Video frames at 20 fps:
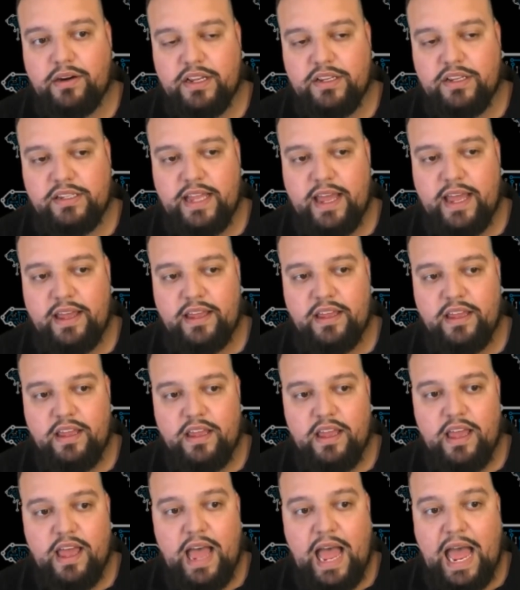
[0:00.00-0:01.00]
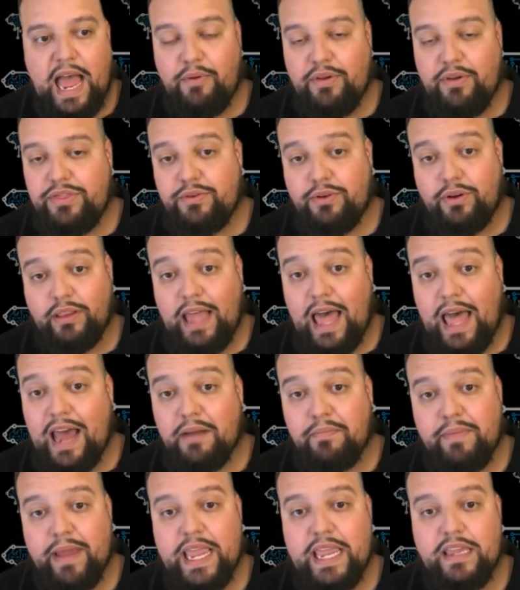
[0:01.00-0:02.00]
Is that I went through a lot
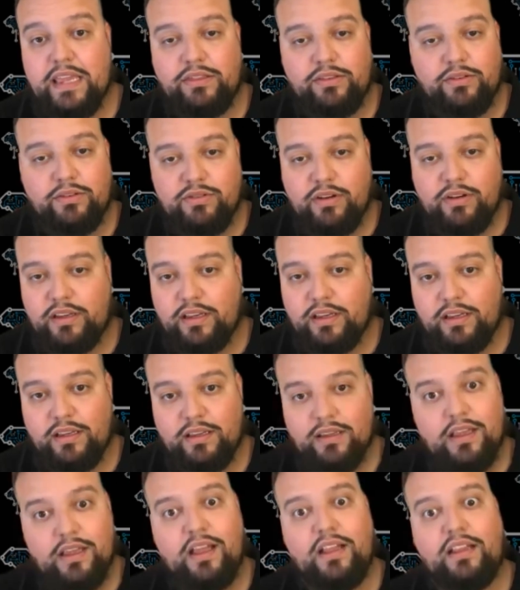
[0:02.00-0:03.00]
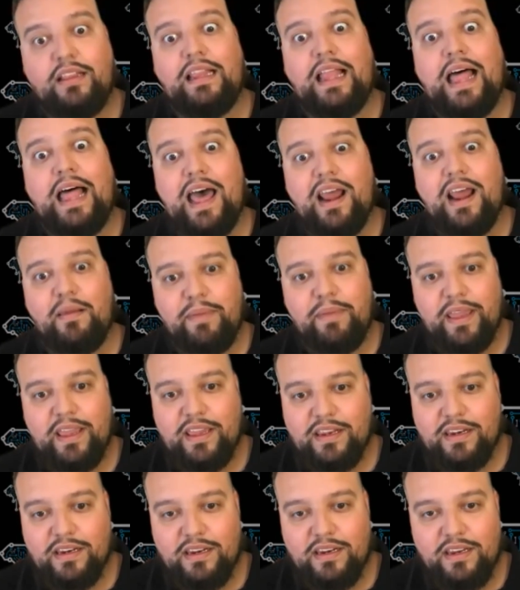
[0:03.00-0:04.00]
of pain through trucking, a lot of
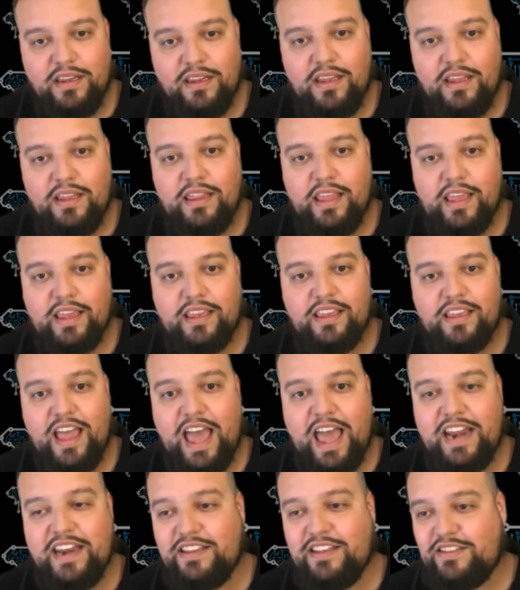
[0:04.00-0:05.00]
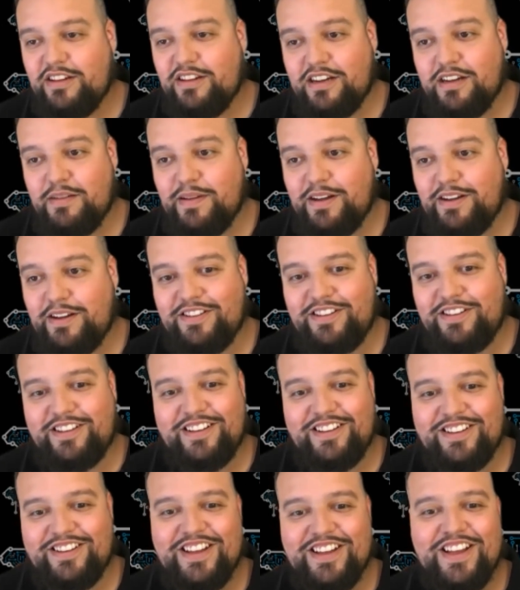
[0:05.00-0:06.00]
pain. Like, I didn't talk about a